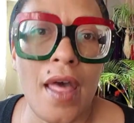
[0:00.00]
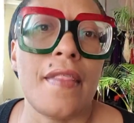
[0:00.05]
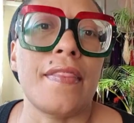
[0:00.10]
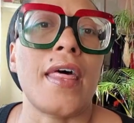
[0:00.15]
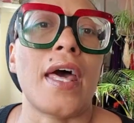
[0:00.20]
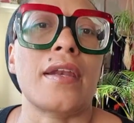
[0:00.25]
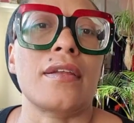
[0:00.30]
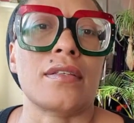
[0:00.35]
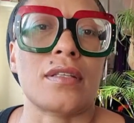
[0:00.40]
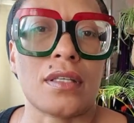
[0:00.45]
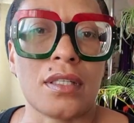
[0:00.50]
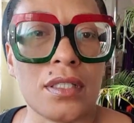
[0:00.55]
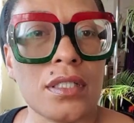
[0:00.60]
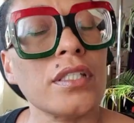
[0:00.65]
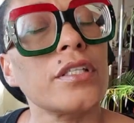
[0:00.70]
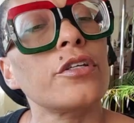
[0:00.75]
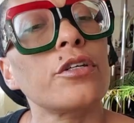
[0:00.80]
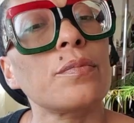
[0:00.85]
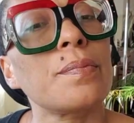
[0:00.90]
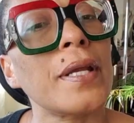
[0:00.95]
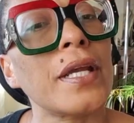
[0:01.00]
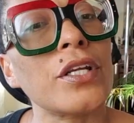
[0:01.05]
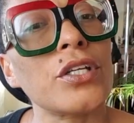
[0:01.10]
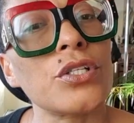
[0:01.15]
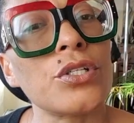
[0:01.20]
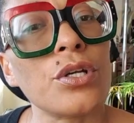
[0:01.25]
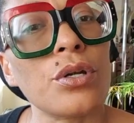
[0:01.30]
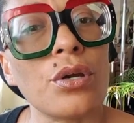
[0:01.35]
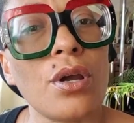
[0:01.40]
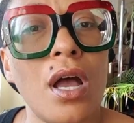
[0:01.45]
That is a clear
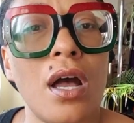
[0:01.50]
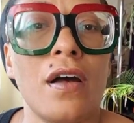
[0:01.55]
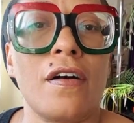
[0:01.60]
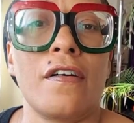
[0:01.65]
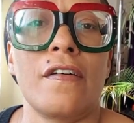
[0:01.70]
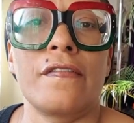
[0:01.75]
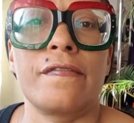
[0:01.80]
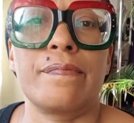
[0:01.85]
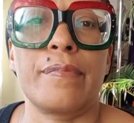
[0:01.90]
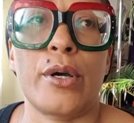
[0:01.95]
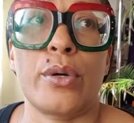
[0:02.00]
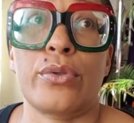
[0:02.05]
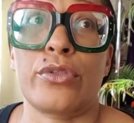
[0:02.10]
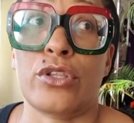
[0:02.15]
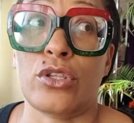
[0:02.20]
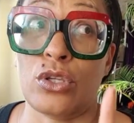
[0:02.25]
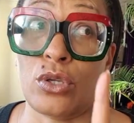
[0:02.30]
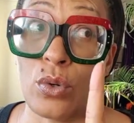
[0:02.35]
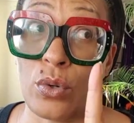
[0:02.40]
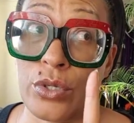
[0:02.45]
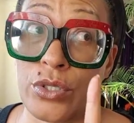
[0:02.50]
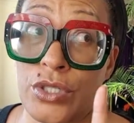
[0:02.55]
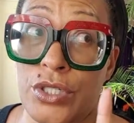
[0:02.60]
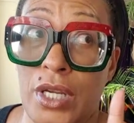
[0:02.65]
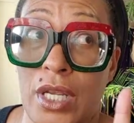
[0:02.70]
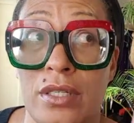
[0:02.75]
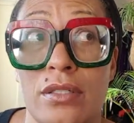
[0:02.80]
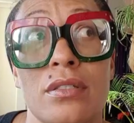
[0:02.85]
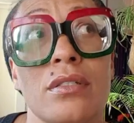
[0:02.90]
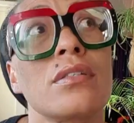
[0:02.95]
picture of both your
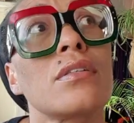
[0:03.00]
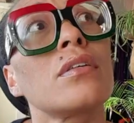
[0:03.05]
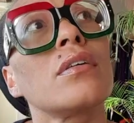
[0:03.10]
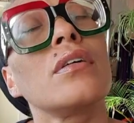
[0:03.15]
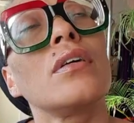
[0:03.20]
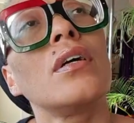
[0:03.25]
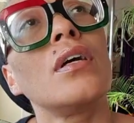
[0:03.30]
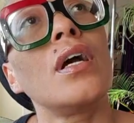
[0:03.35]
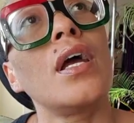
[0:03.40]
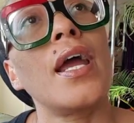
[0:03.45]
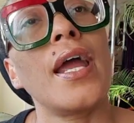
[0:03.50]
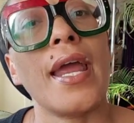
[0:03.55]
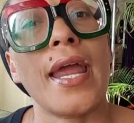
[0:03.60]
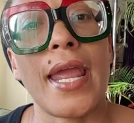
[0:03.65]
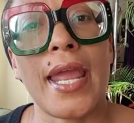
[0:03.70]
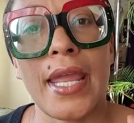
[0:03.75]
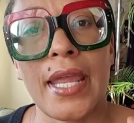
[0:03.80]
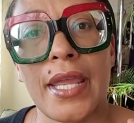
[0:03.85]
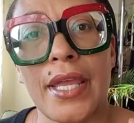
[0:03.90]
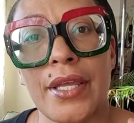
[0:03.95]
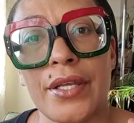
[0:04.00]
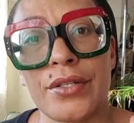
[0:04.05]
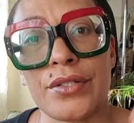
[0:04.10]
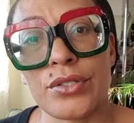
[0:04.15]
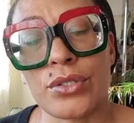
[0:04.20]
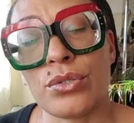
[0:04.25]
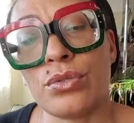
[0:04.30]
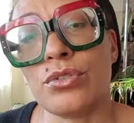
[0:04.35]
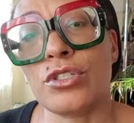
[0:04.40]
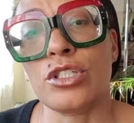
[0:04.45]
gender
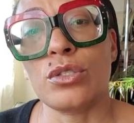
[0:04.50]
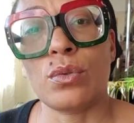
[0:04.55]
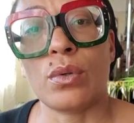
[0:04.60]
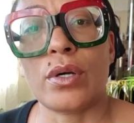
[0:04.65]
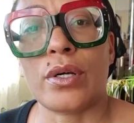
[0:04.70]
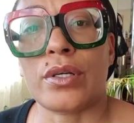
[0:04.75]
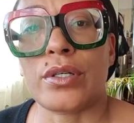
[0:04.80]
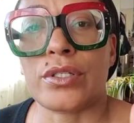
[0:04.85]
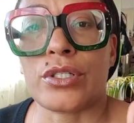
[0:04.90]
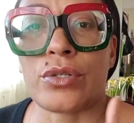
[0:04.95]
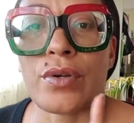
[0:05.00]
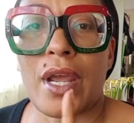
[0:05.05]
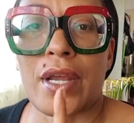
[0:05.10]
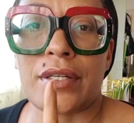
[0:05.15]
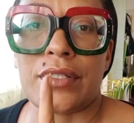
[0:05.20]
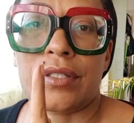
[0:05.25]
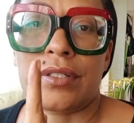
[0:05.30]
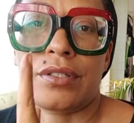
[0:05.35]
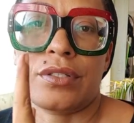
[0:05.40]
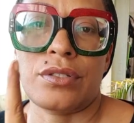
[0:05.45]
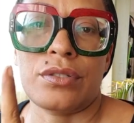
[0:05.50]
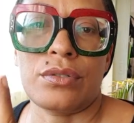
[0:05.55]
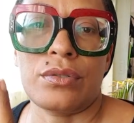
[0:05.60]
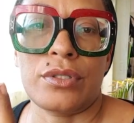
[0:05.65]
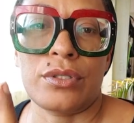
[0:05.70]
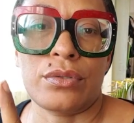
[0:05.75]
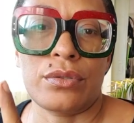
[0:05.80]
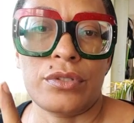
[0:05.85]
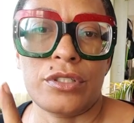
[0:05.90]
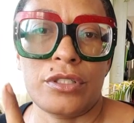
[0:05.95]
and who you are attracted to
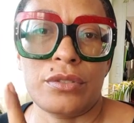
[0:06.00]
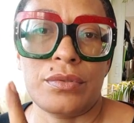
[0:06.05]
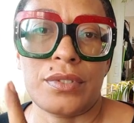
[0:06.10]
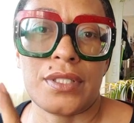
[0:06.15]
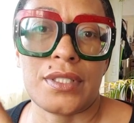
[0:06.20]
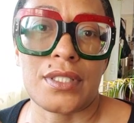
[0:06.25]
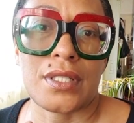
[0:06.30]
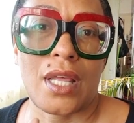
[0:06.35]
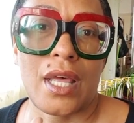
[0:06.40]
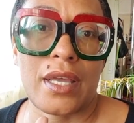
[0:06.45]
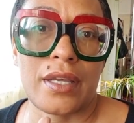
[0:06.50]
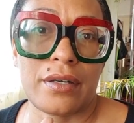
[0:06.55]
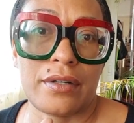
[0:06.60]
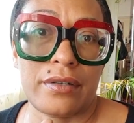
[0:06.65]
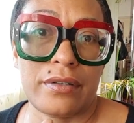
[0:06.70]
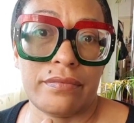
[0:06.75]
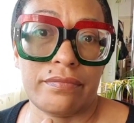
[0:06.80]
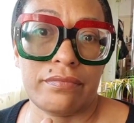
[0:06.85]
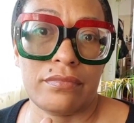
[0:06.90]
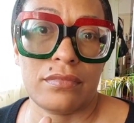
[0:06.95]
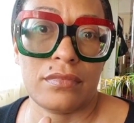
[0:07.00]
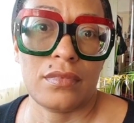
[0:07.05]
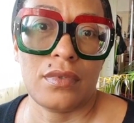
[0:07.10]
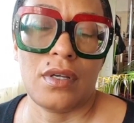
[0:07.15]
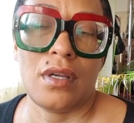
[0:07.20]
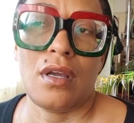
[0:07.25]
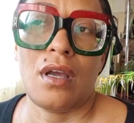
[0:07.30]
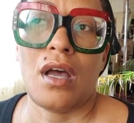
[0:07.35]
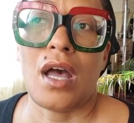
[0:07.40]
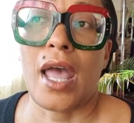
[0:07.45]
and who you desire.
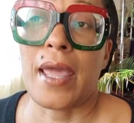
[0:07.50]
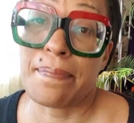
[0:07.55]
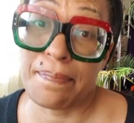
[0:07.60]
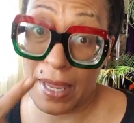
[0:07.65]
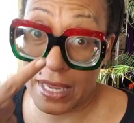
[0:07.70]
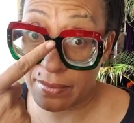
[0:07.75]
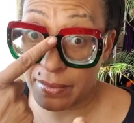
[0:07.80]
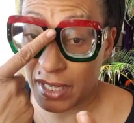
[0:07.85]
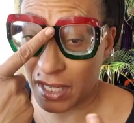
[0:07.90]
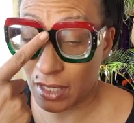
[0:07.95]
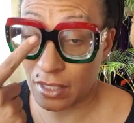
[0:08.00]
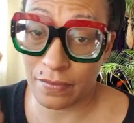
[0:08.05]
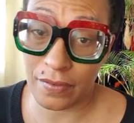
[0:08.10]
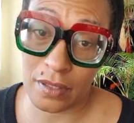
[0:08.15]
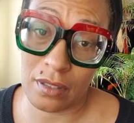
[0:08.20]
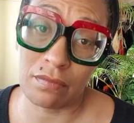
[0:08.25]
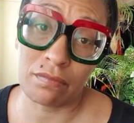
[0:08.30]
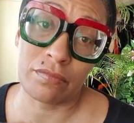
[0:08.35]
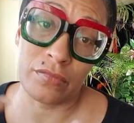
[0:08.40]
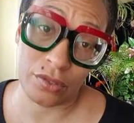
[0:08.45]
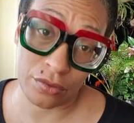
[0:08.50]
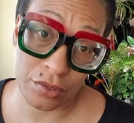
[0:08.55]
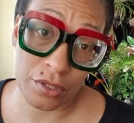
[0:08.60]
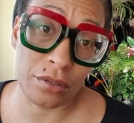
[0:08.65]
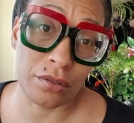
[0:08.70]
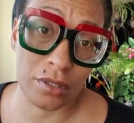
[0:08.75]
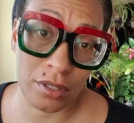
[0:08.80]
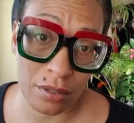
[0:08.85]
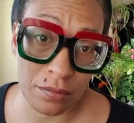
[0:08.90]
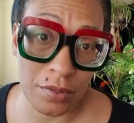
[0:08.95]
And maybe even who
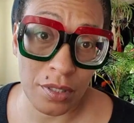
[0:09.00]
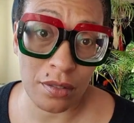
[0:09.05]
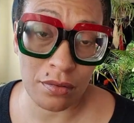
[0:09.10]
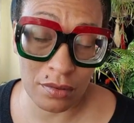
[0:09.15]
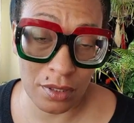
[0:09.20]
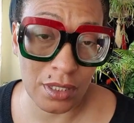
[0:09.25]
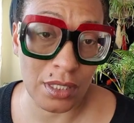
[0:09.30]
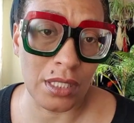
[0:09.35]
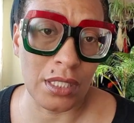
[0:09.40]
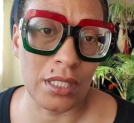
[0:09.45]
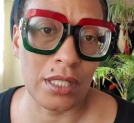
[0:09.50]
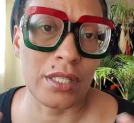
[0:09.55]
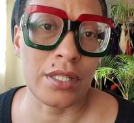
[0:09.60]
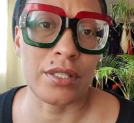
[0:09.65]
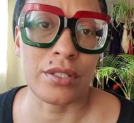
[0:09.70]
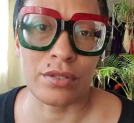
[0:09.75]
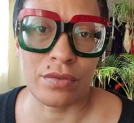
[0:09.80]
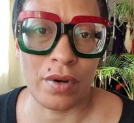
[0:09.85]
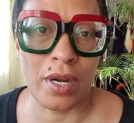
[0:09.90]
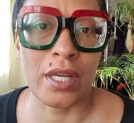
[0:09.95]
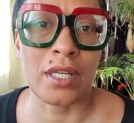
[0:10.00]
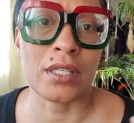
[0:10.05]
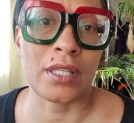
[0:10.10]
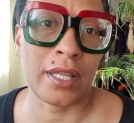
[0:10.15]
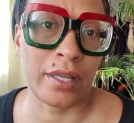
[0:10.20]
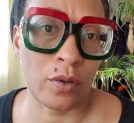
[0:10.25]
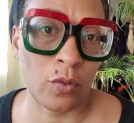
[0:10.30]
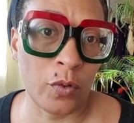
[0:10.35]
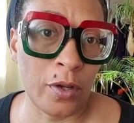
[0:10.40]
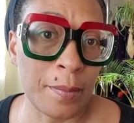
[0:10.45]
your community is, right?
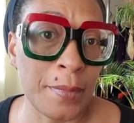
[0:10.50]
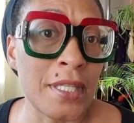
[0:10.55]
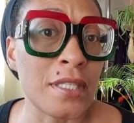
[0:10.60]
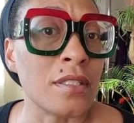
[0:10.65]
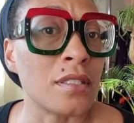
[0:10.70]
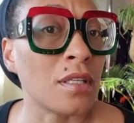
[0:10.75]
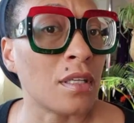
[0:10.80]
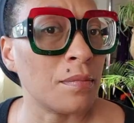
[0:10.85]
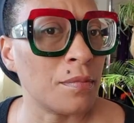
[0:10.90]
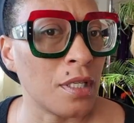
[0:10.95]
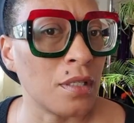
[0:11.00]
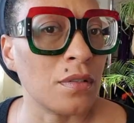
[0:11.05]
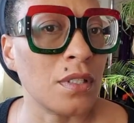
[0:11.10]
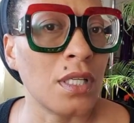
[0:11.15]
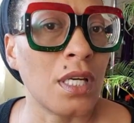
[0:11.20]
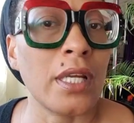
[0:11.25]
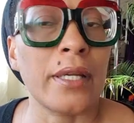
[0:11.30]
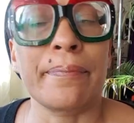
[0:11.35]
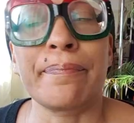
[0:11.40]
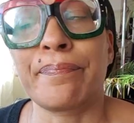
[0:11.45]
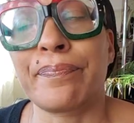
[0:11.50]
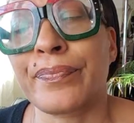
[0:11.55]
Like women's community.